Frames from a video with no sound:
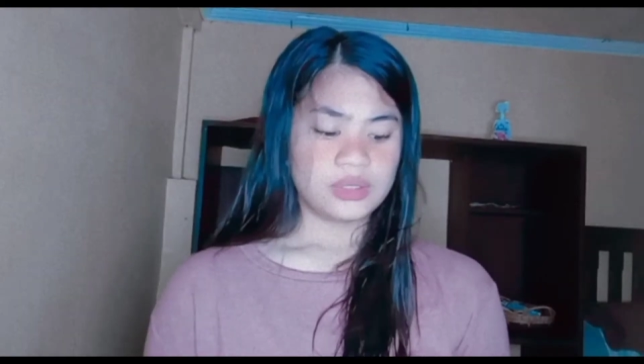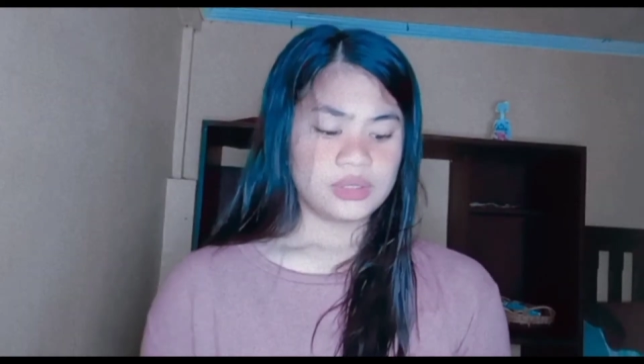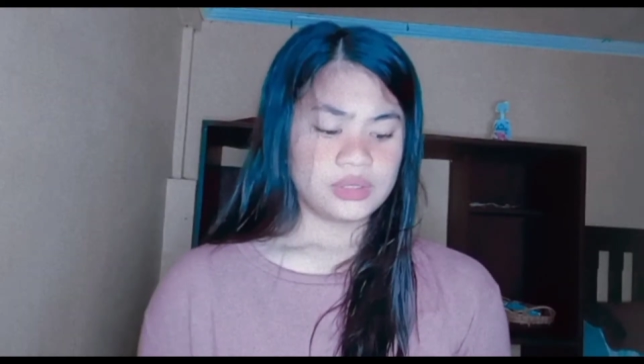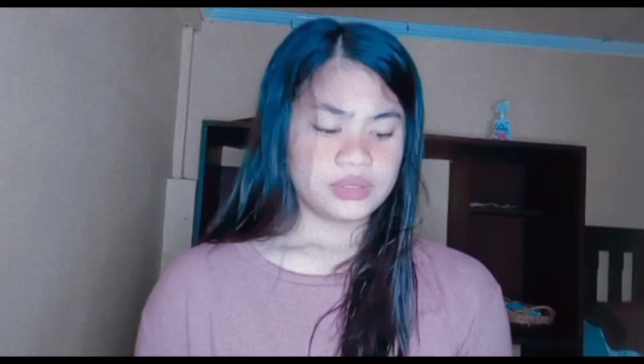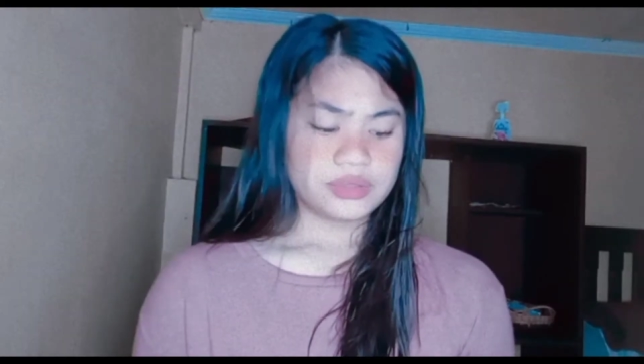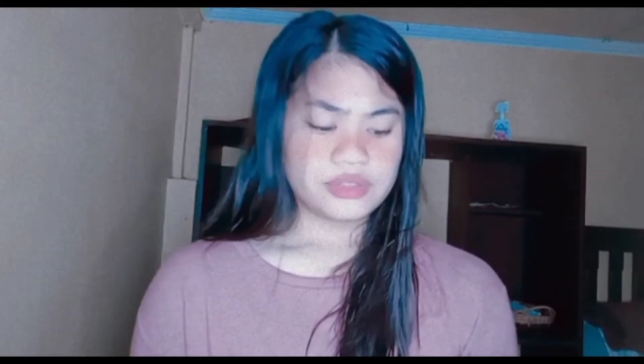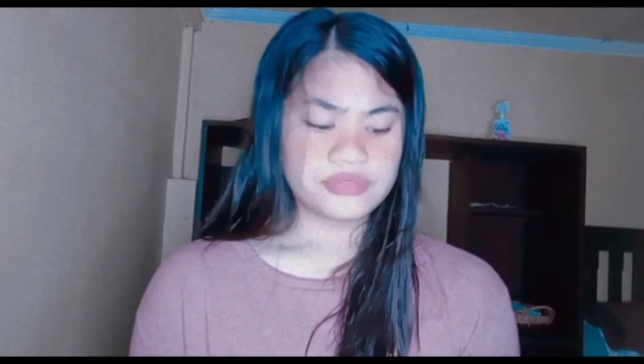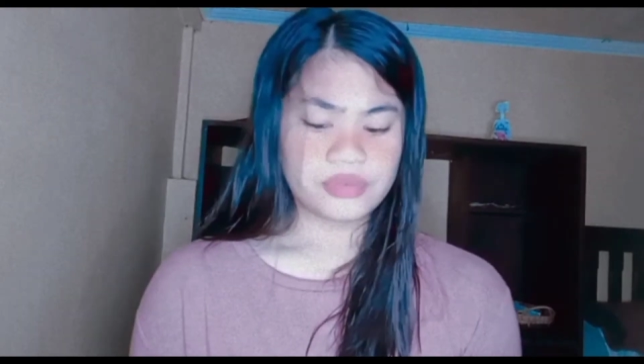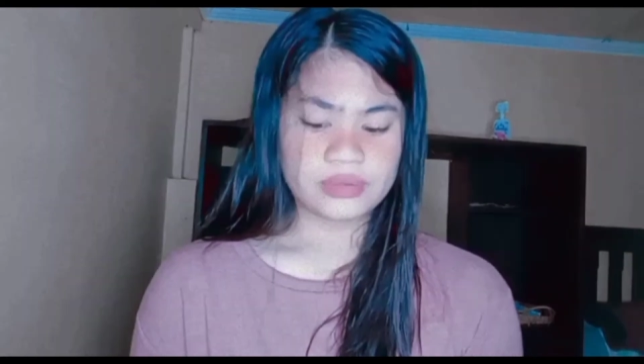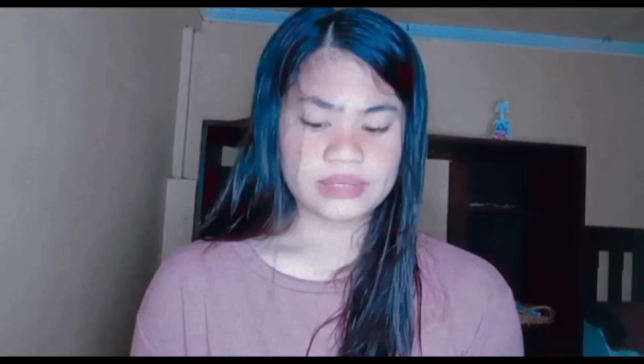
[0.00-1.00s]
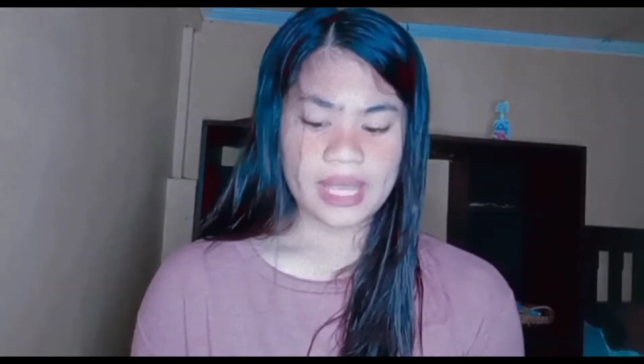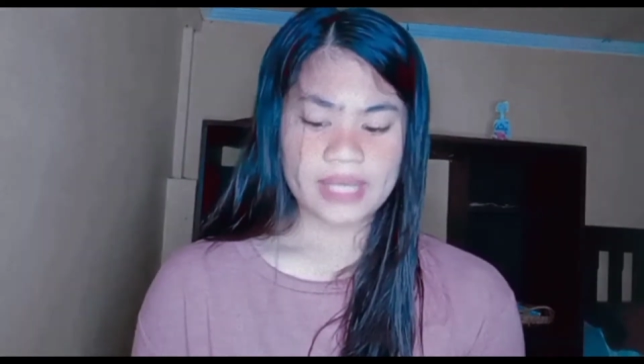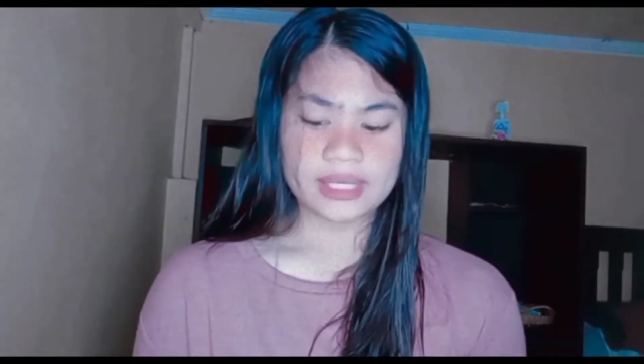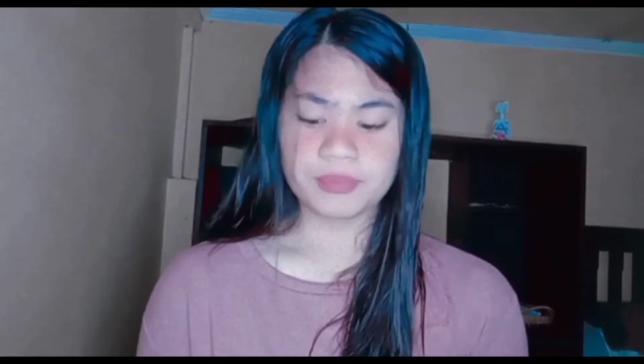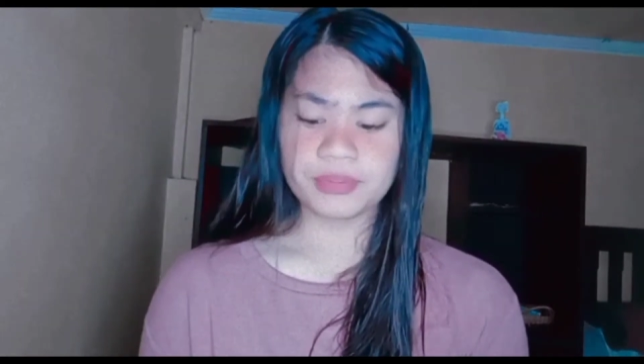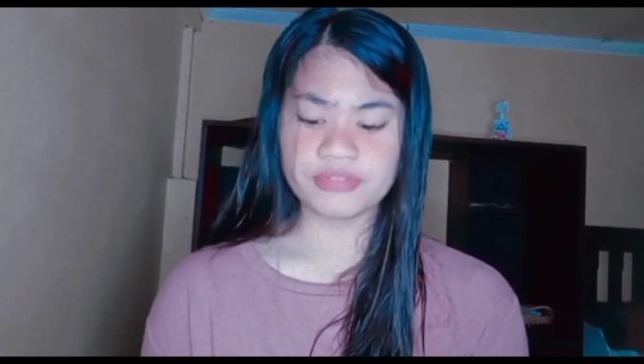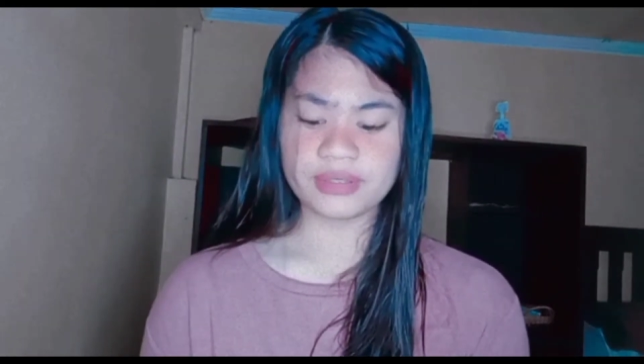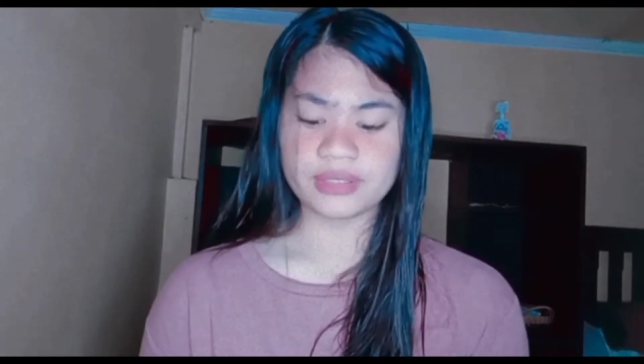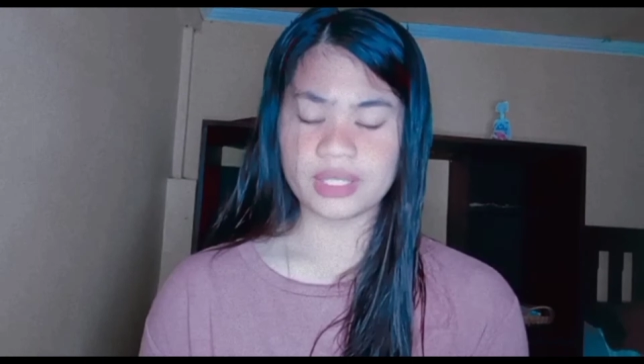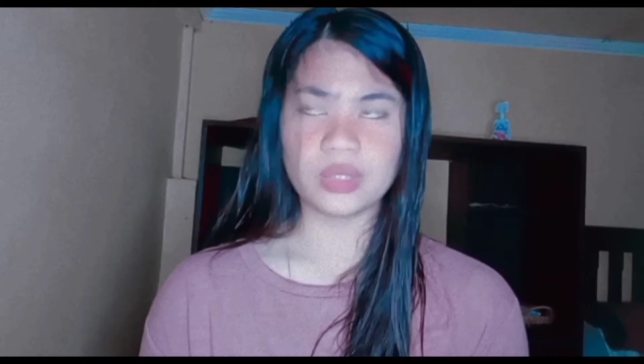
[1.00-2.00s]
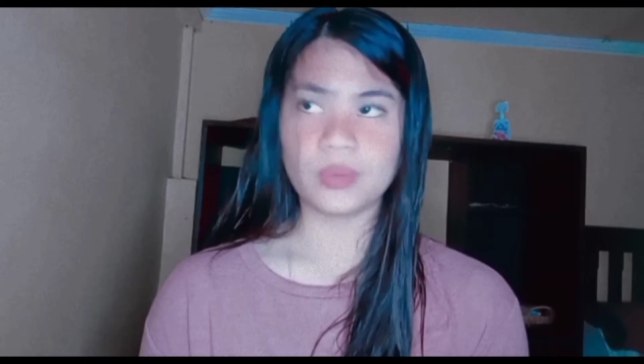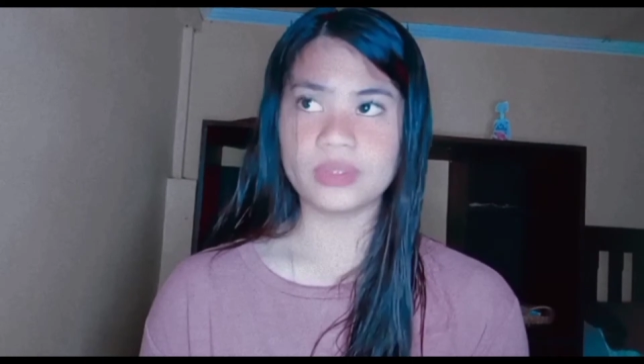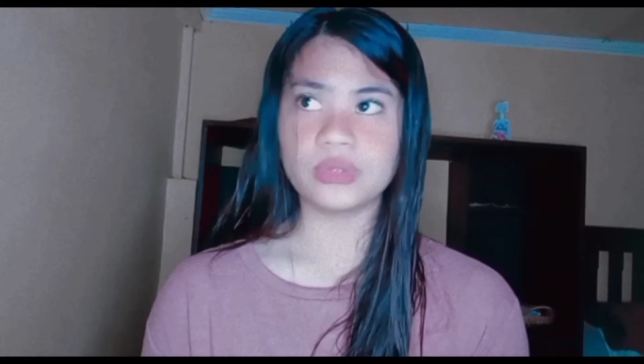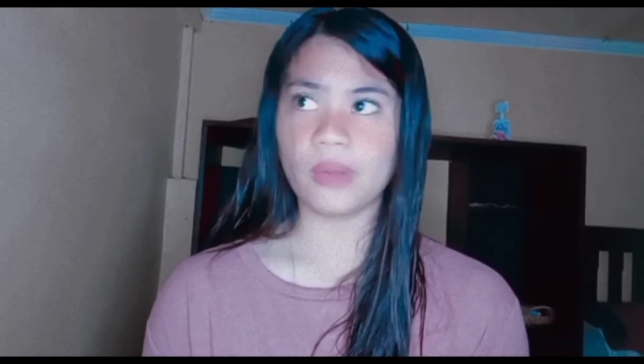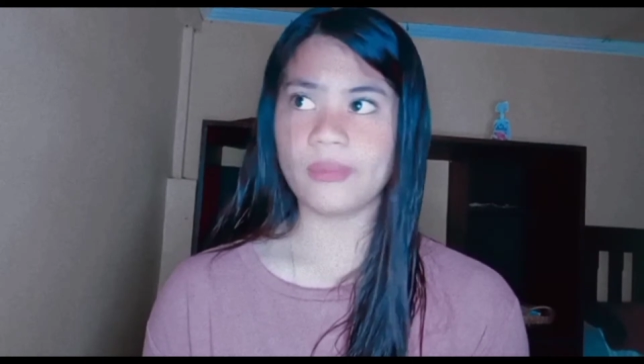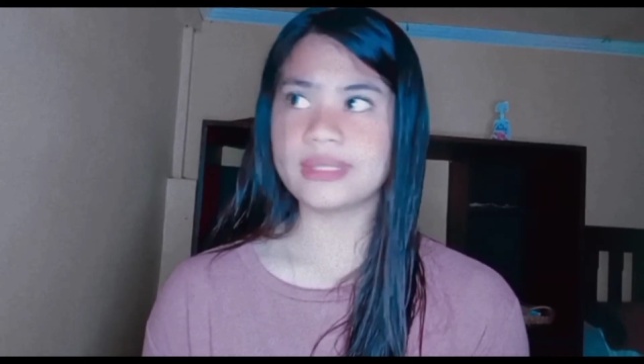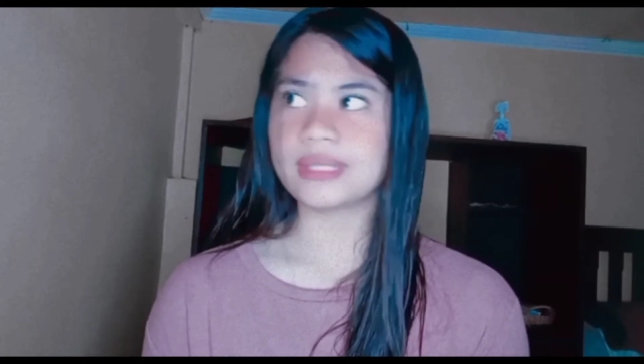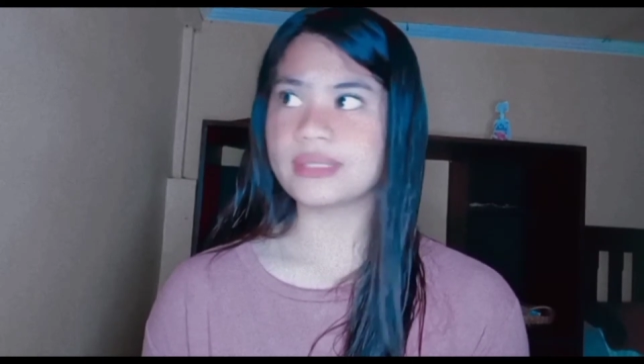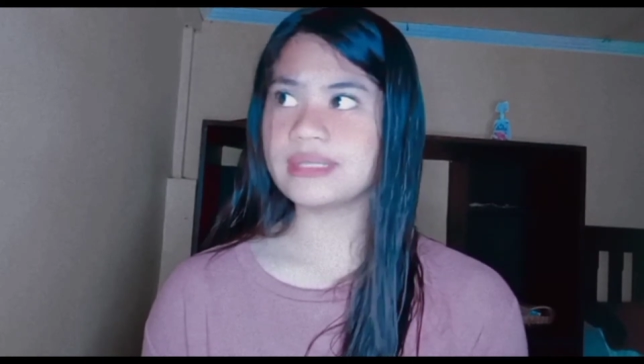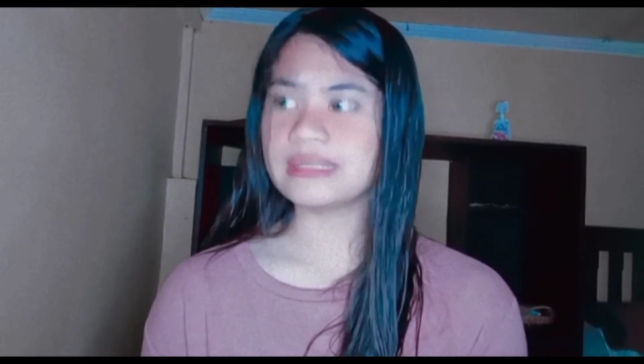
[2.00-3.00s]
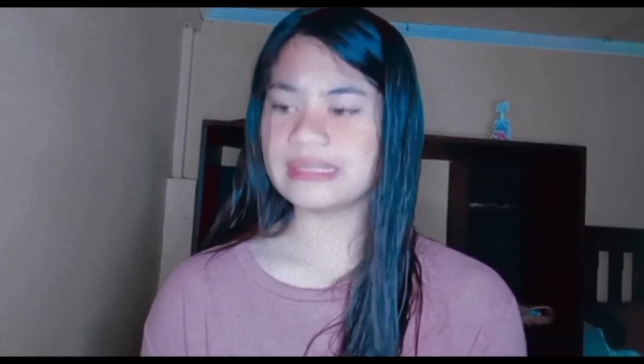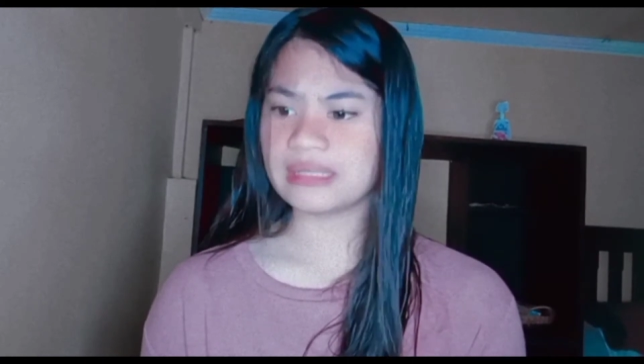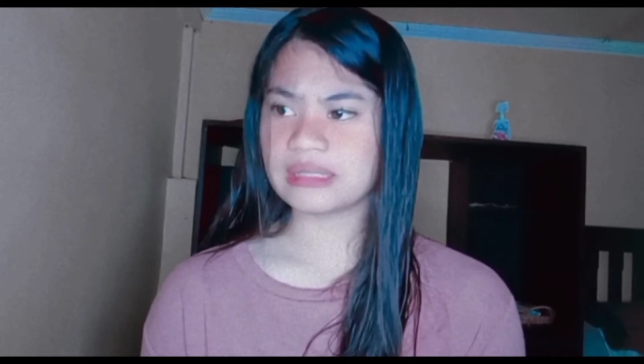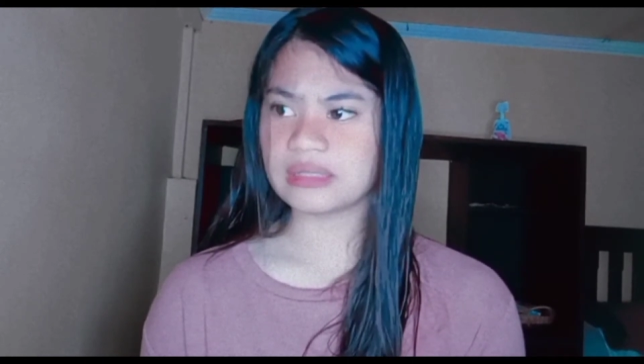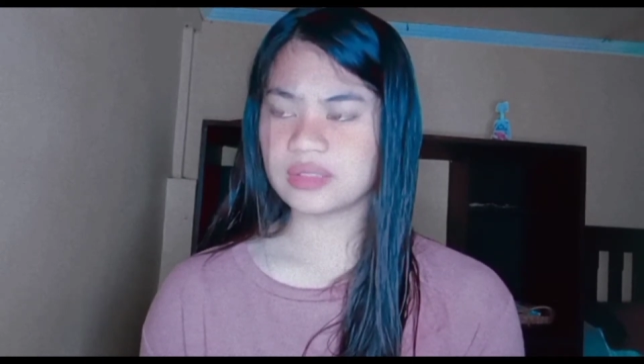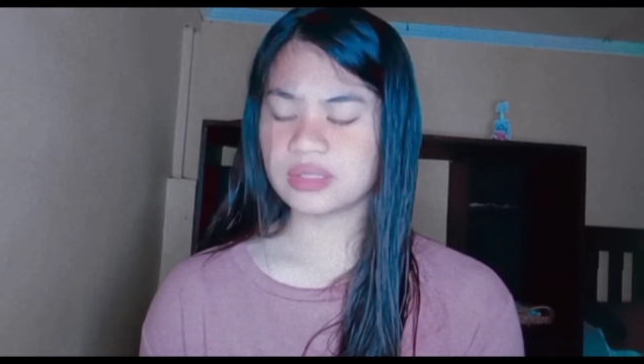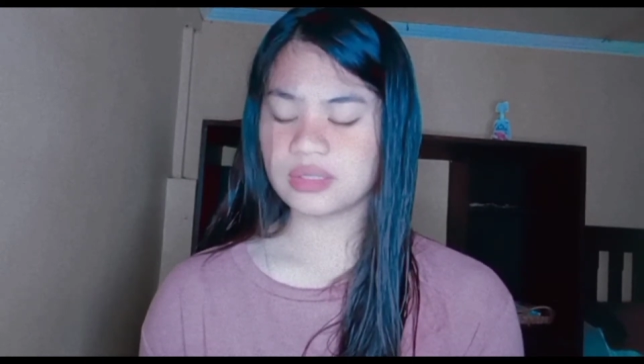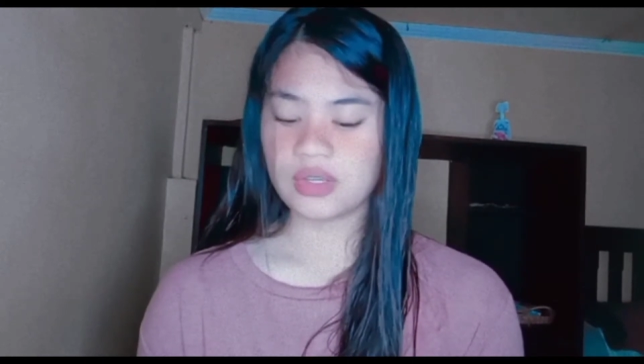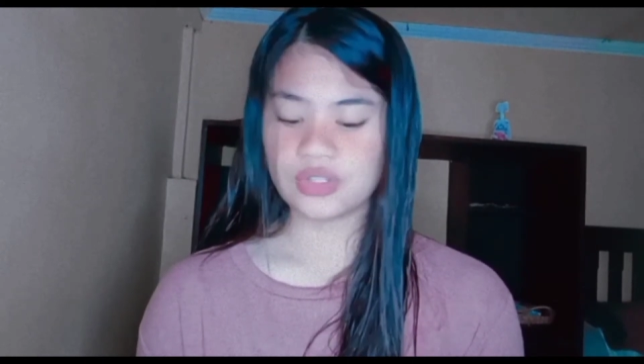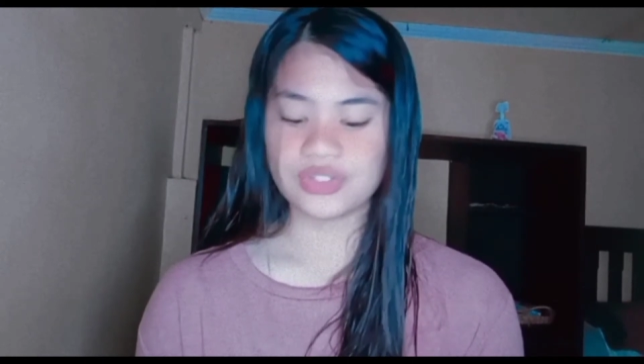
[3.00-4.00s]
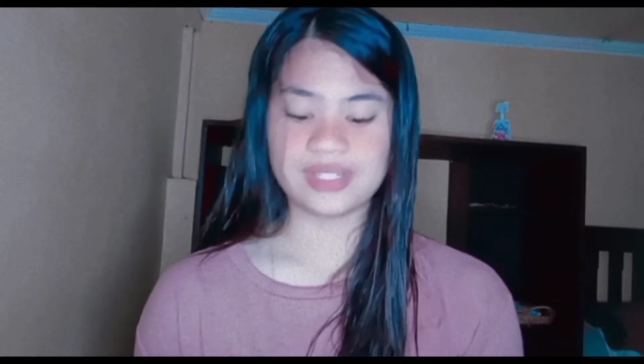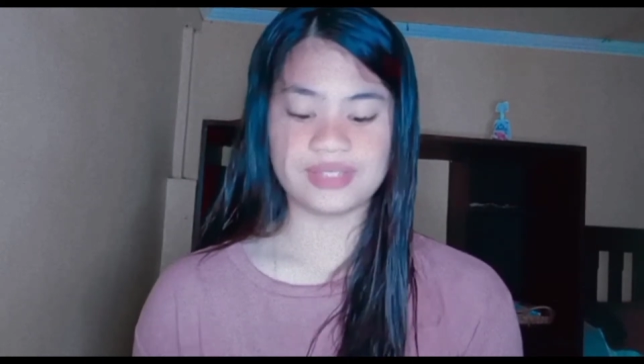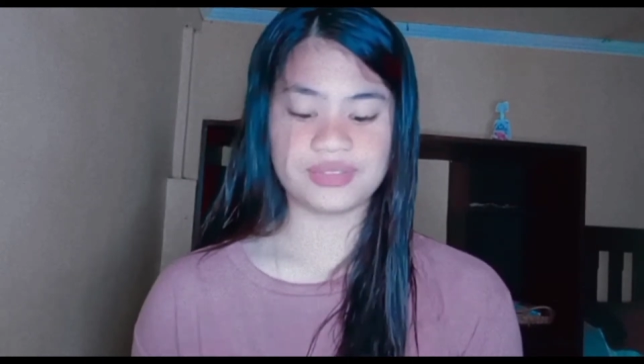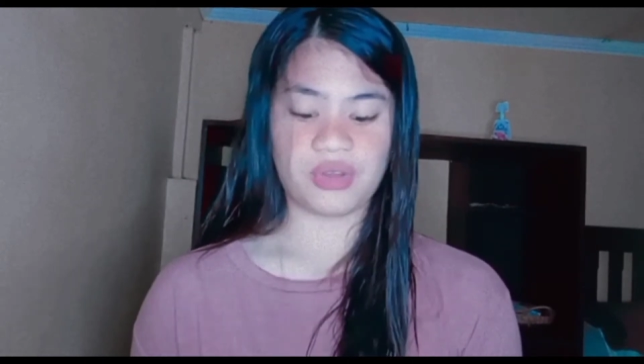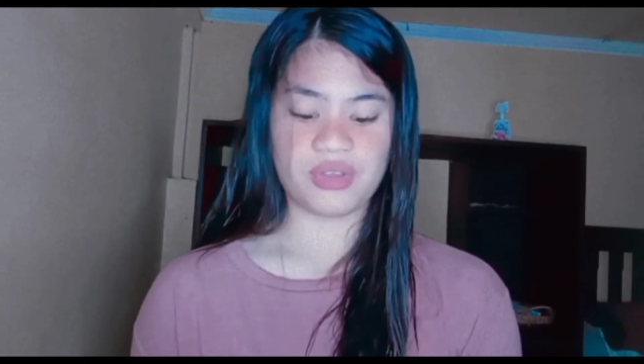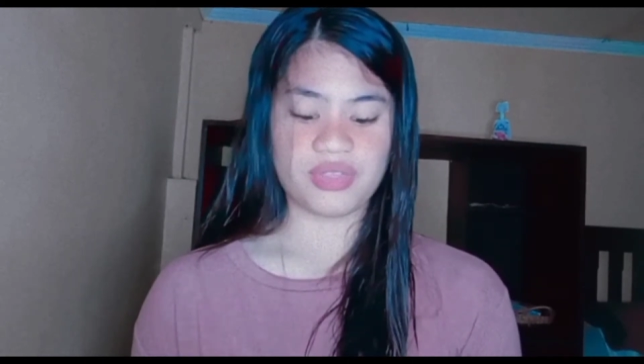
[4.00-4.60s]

If only I can prevent anyone knowing that I did it, she thought.